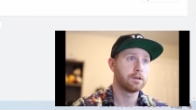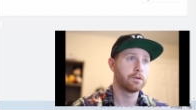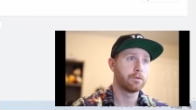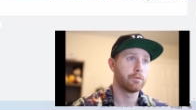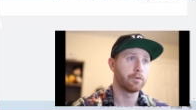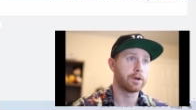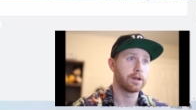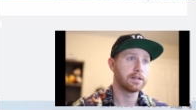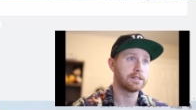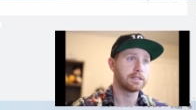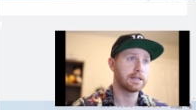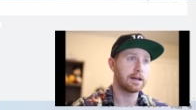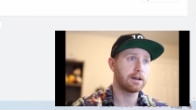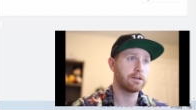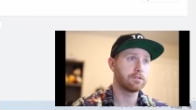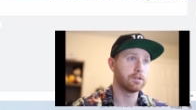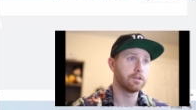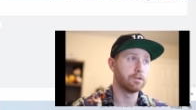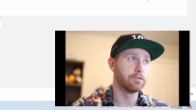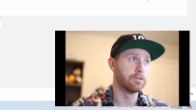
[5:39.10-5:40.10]
when I
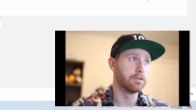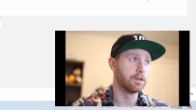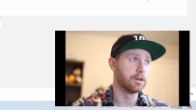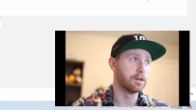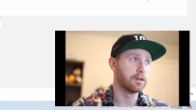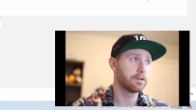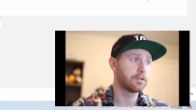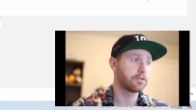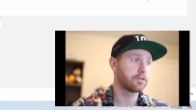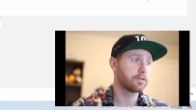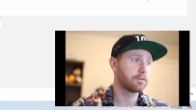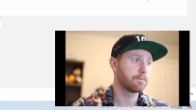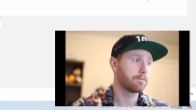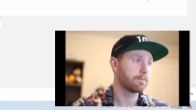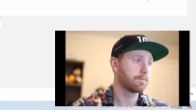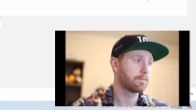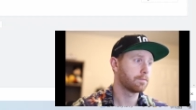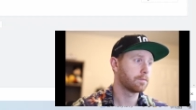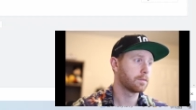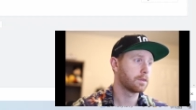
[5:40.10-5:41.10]
download this,
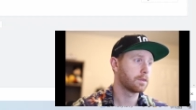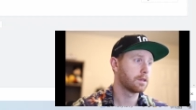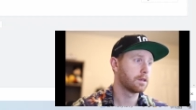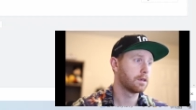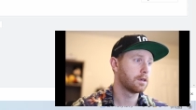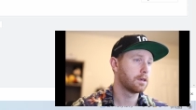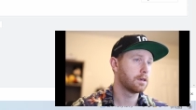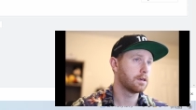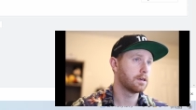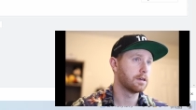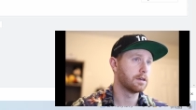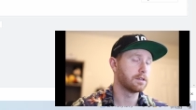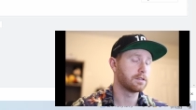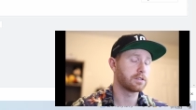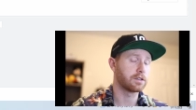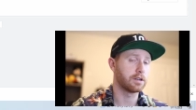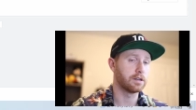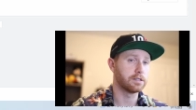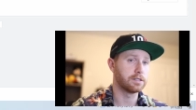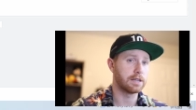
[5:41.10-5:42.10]
it's
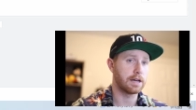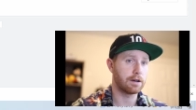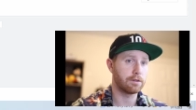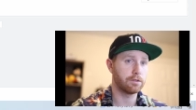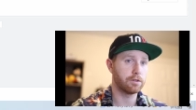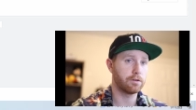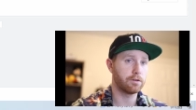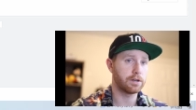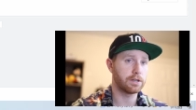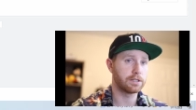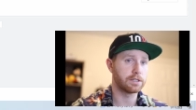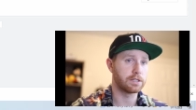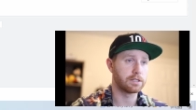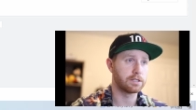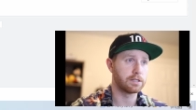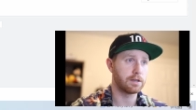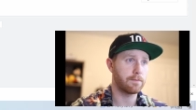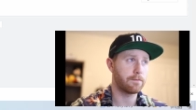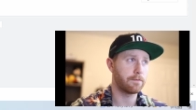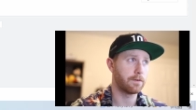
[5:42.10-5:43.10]
going to download it as a
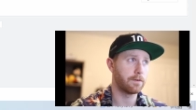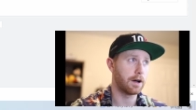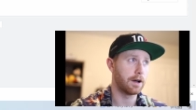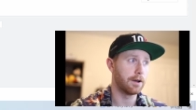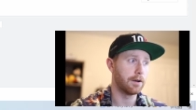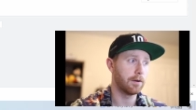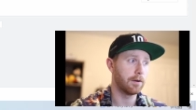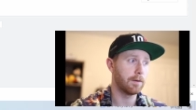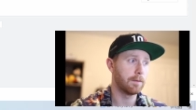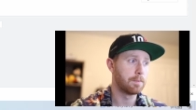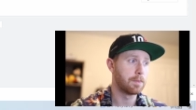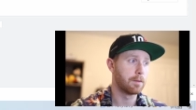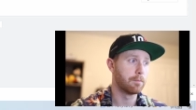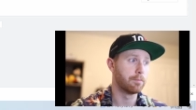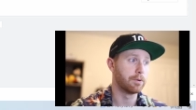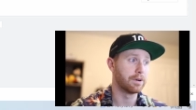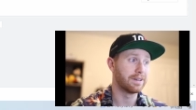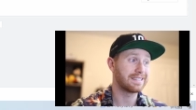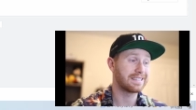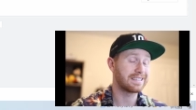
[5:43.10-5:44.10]
zip file,
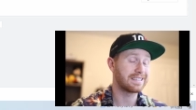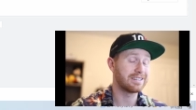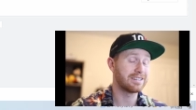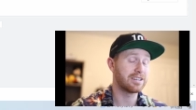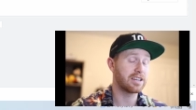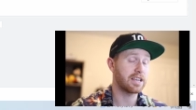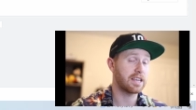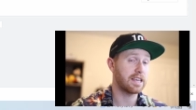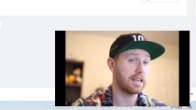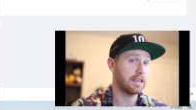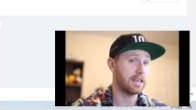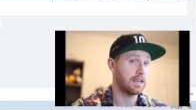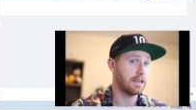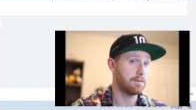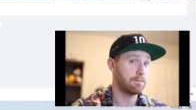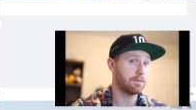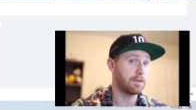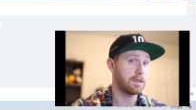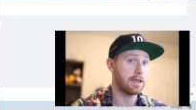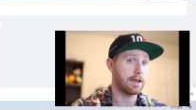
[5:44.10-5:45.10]
but it's going to
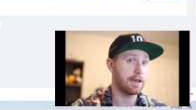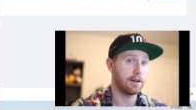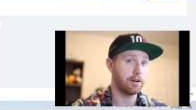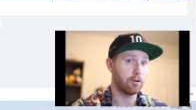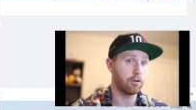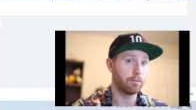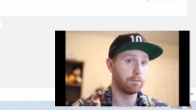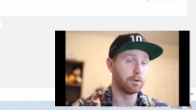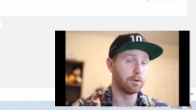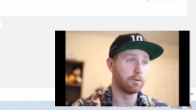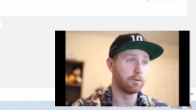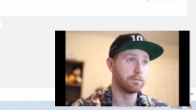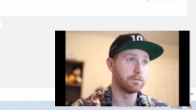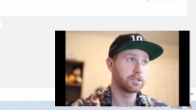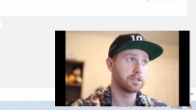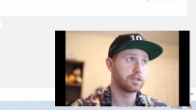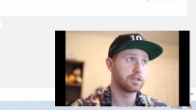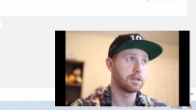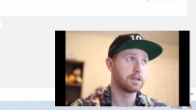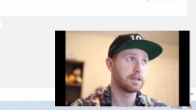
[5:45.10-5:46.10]
keep the
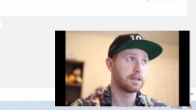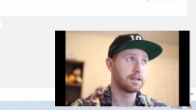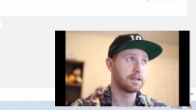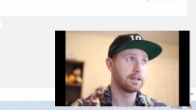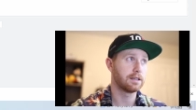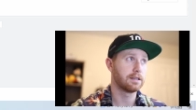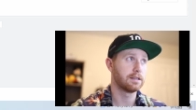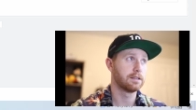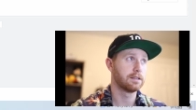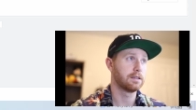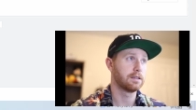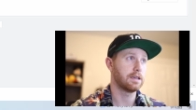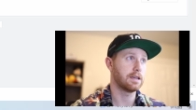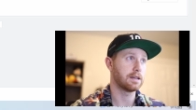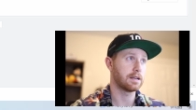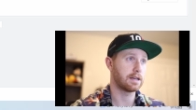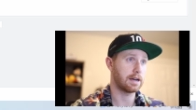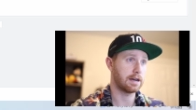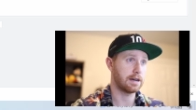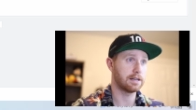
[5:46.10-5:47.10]
albums in
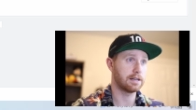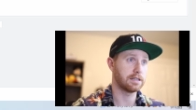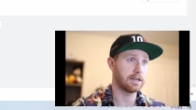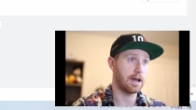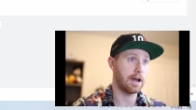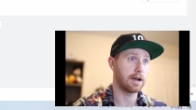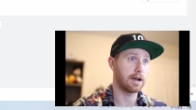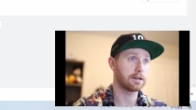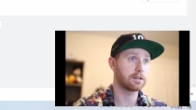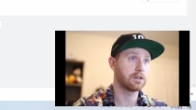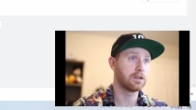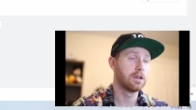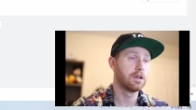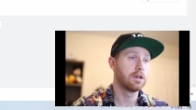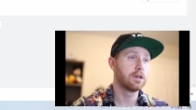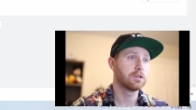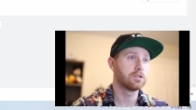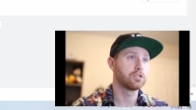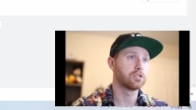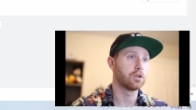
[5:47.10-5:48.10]
contact.
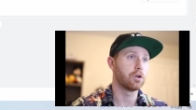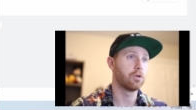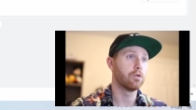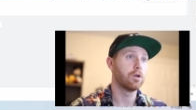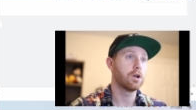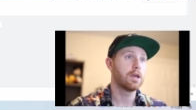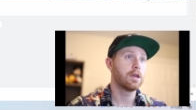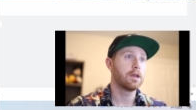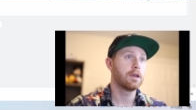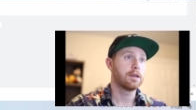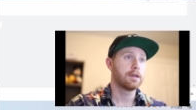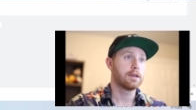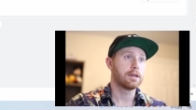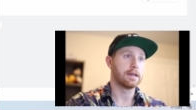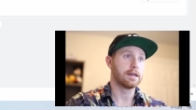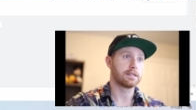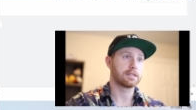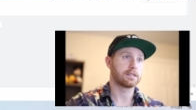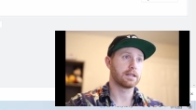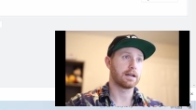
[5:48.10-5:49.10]
So
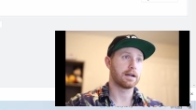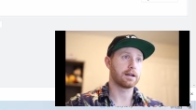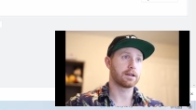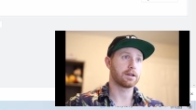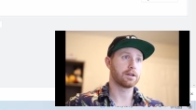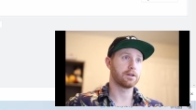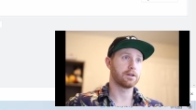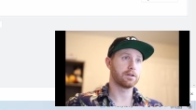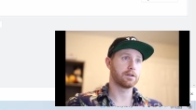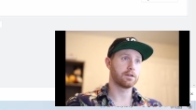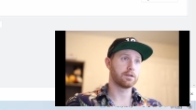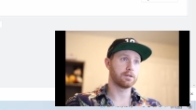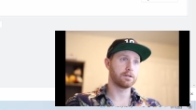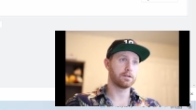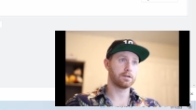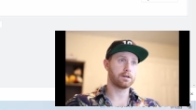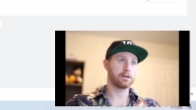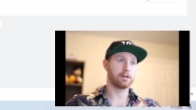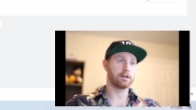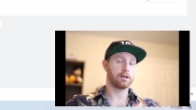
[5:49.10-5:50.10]
it's not going to
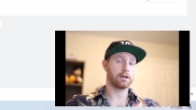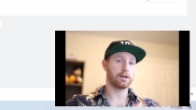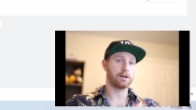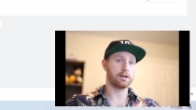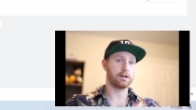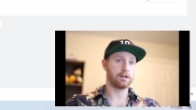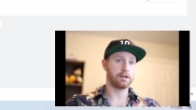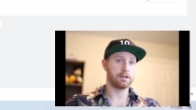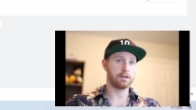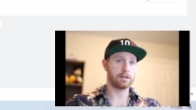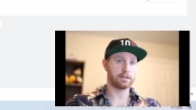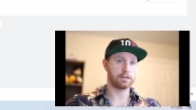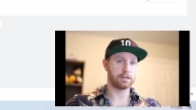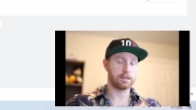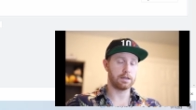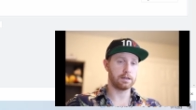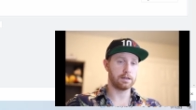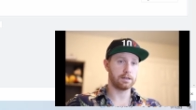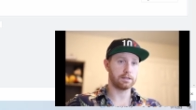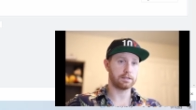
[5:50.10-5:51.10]

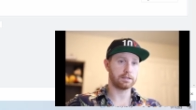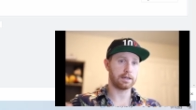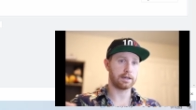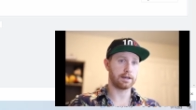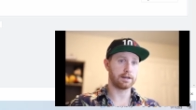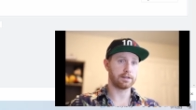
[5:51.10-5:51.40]
it's not going to